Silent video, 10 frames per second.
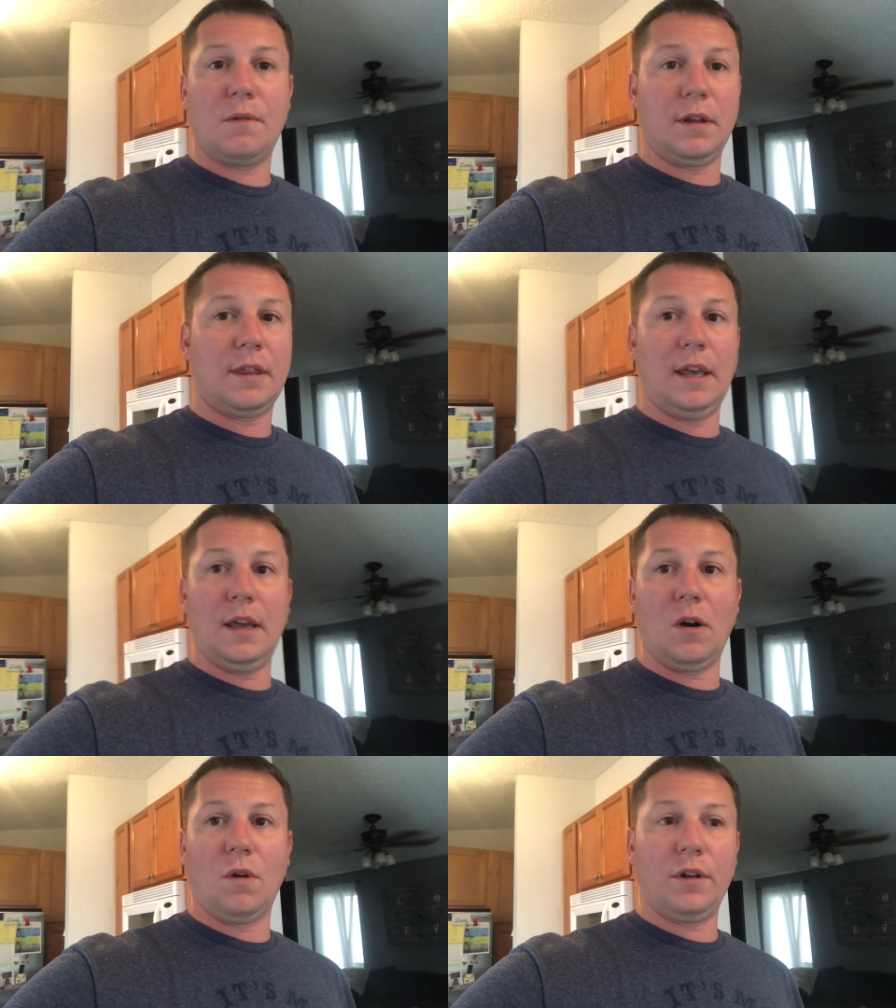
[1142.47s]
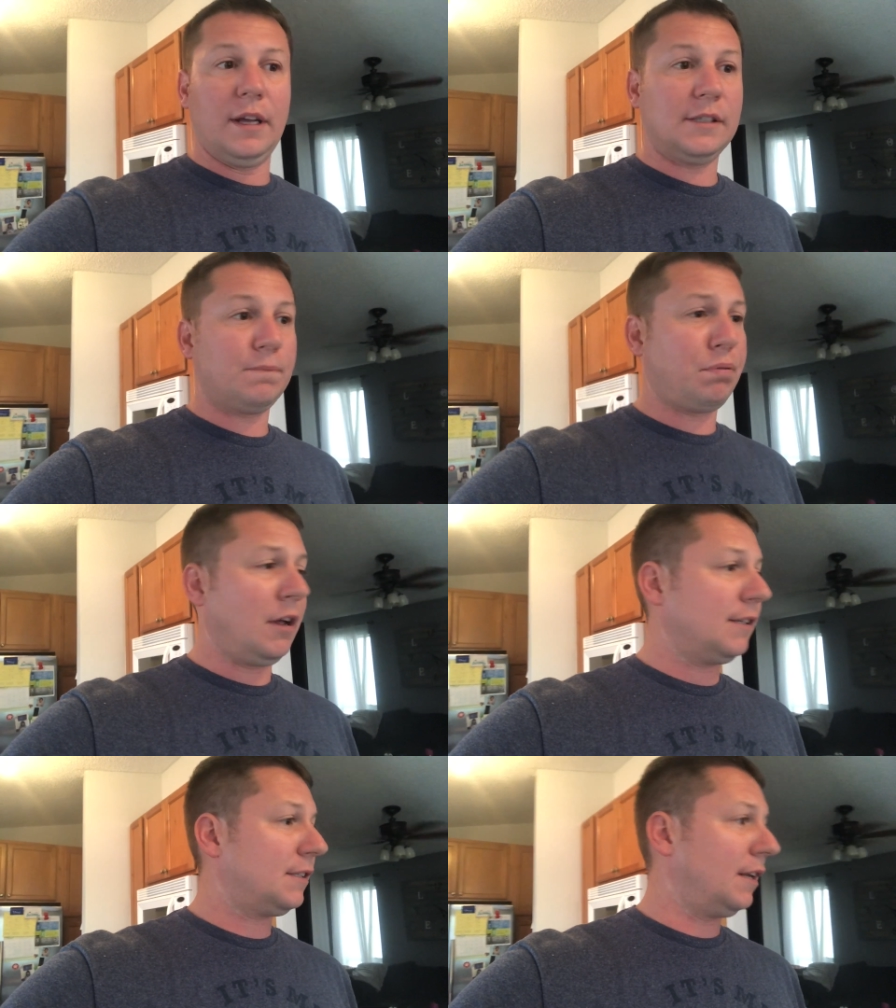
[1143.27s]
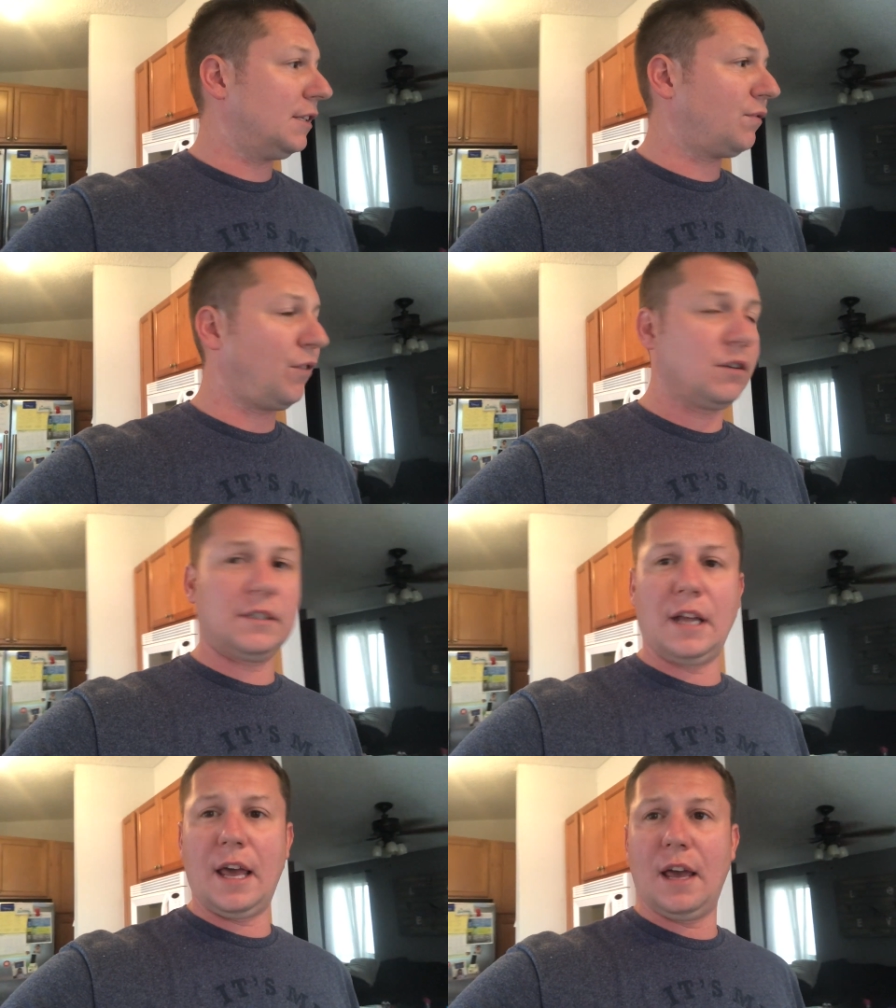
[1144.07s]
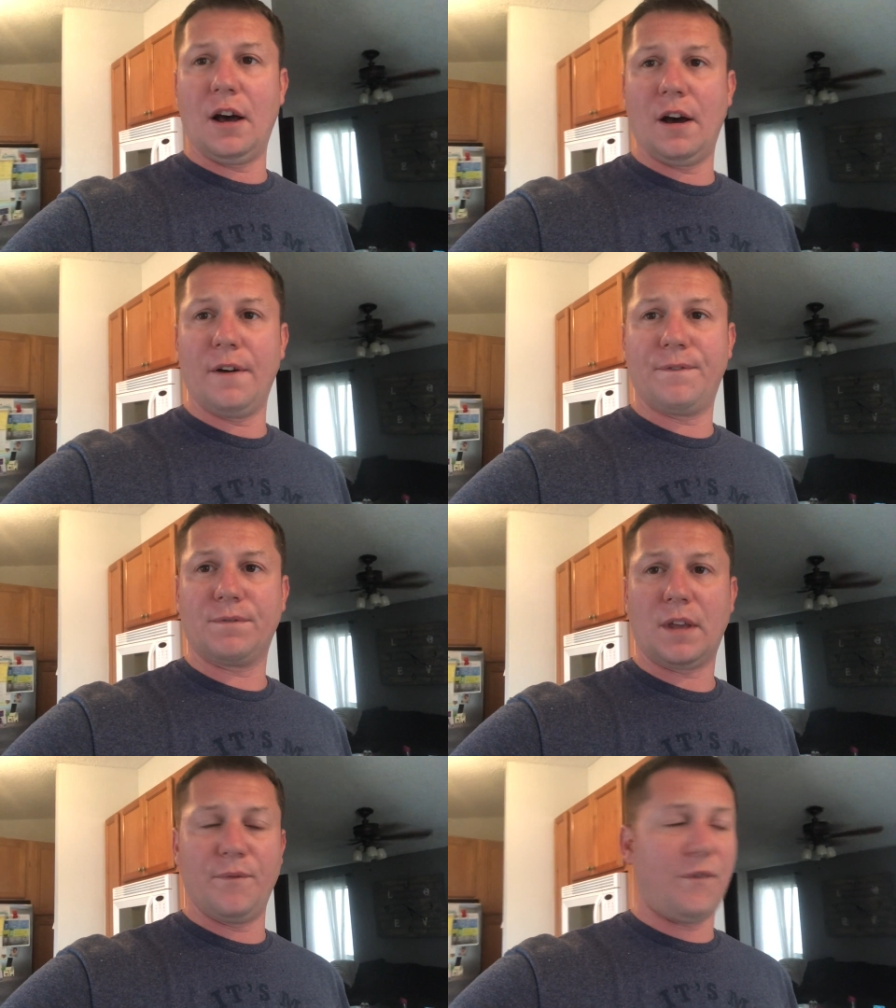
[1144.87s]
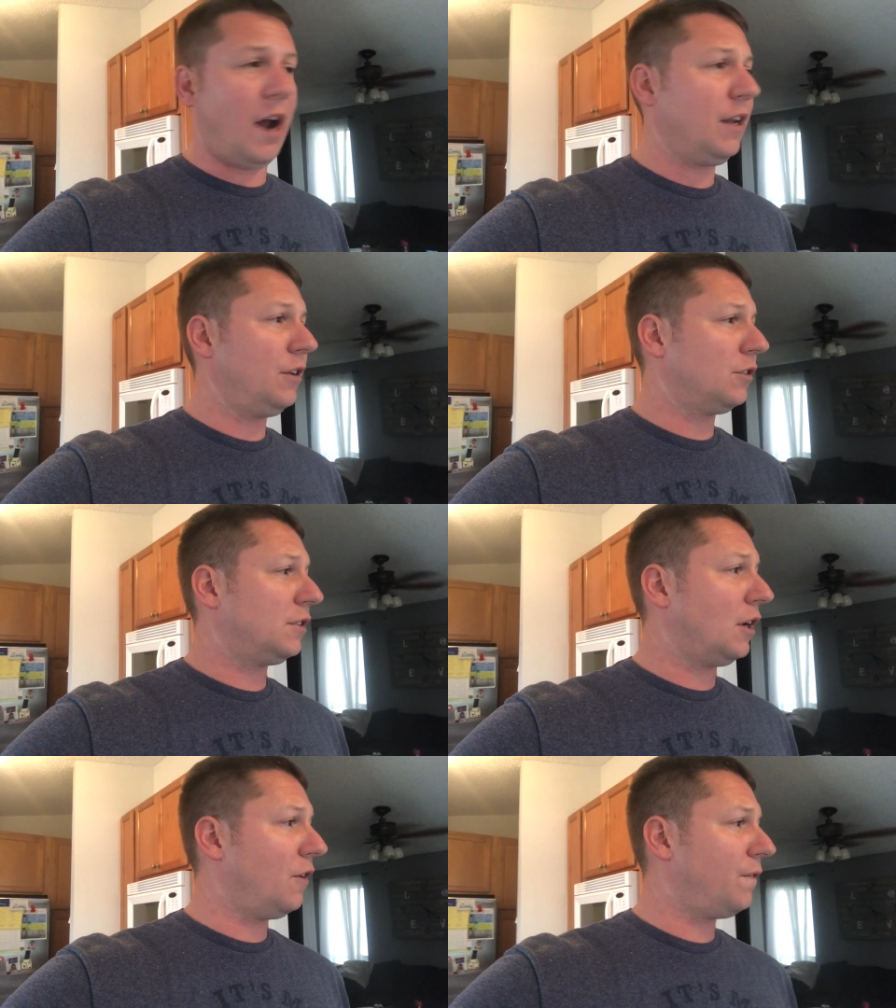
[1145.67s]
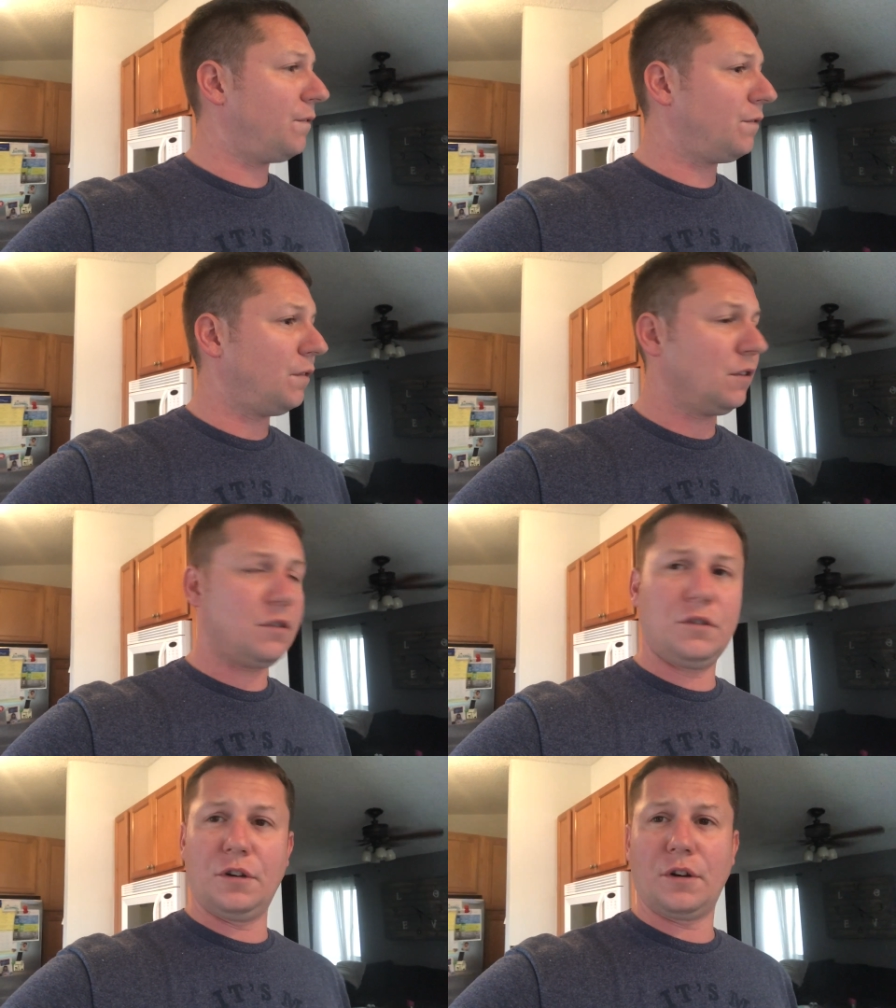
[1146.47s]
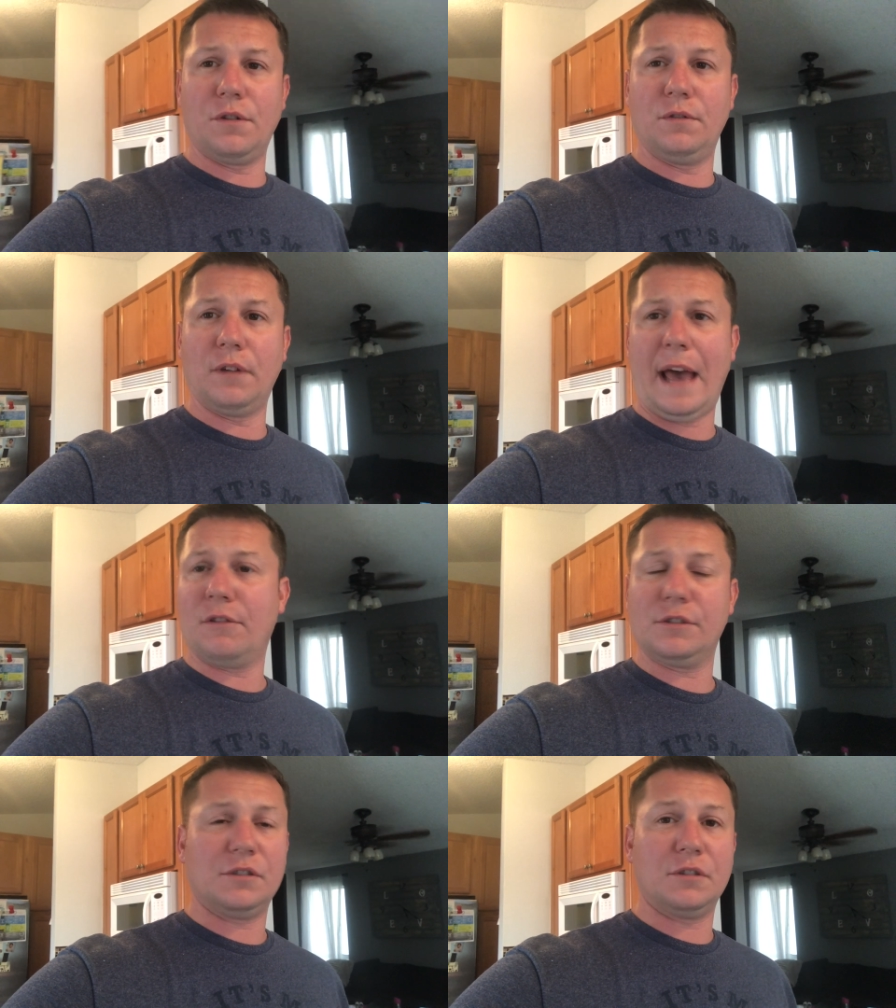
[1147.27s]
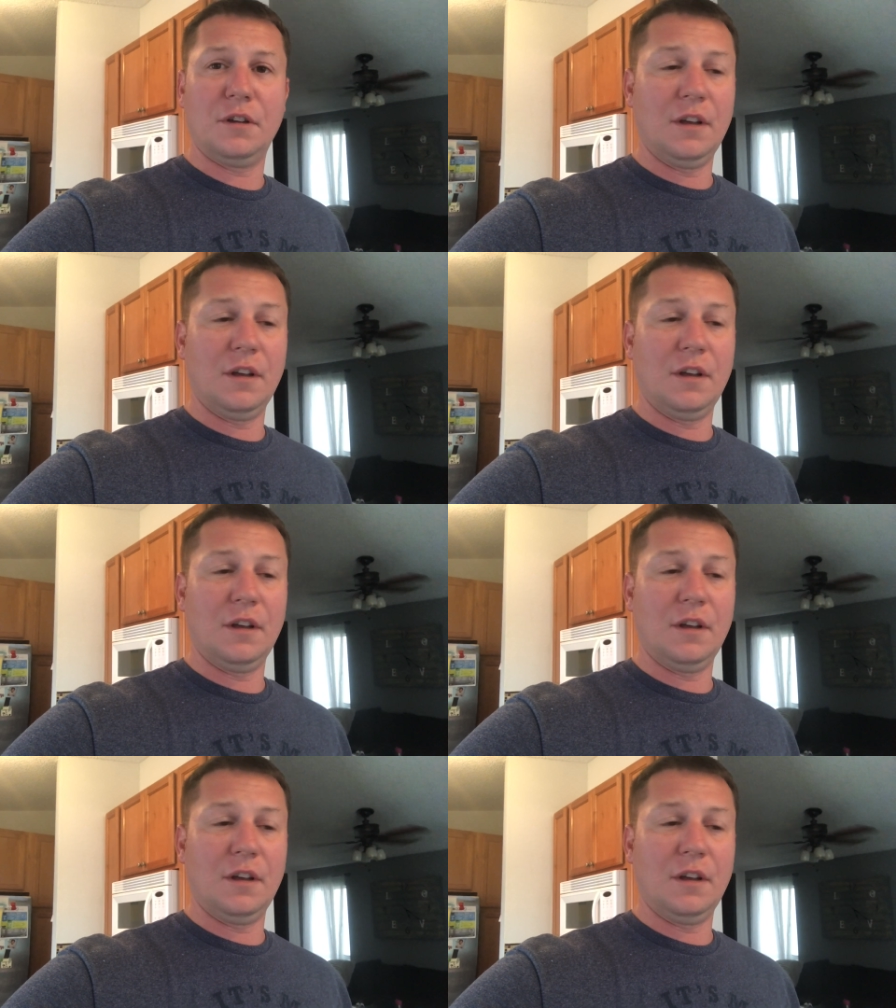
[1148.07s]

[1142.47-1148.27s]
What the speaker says: with the oldest, plus this first day of confining yourself to your own house.